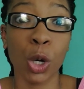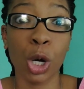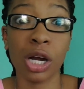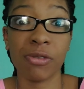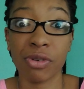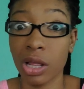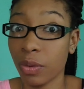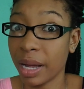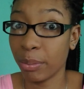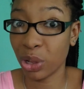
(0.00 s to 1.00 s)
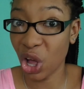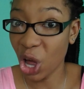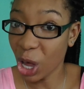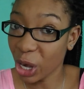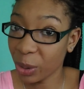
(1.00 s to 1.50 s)
or follow my
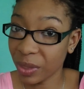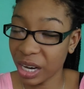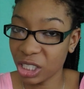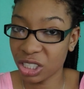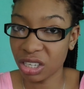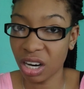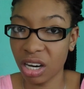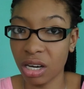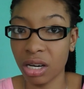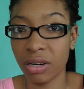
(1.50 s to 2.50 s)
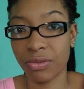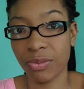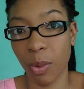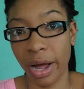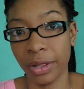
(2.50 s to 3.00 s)
blog that I just started a
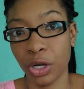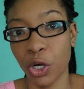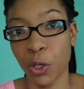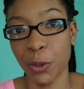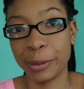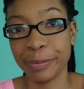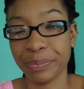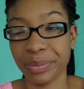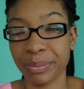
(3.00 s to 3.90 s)
while ago,